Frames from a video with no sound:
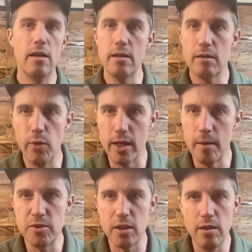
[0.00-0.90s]
When it
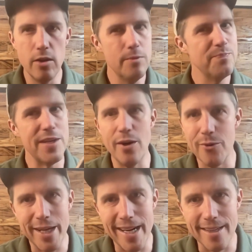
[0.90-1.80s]
comes to glue, you don't
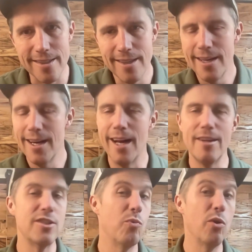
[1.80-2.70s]
need it
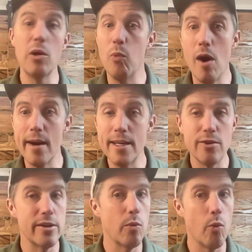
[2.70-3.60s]
unless you really want it or
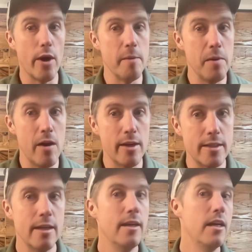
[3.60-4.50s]
you're worried about it.
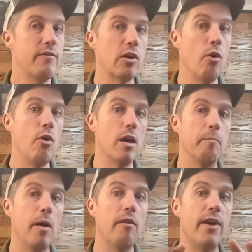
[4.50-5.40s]
If you're going
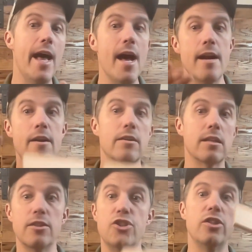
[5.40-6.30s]
above head and there's
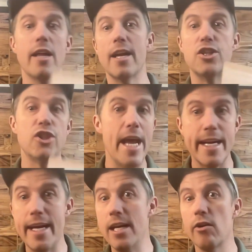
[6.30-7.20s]
a lot of
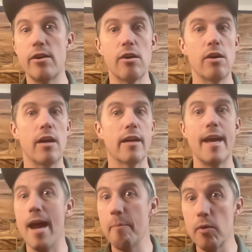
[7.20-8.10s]
shaking or you're in a
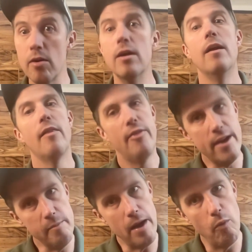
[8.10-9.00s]
camper, then
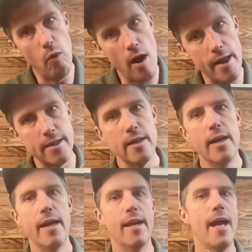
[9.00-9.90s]
you may want it.
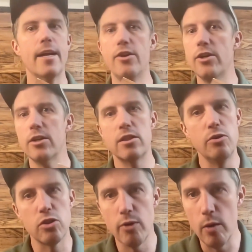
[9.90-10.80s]
And you could just
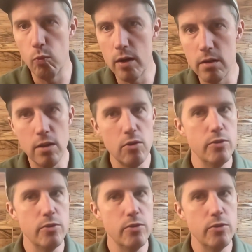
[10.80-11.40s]
use straight wood glue.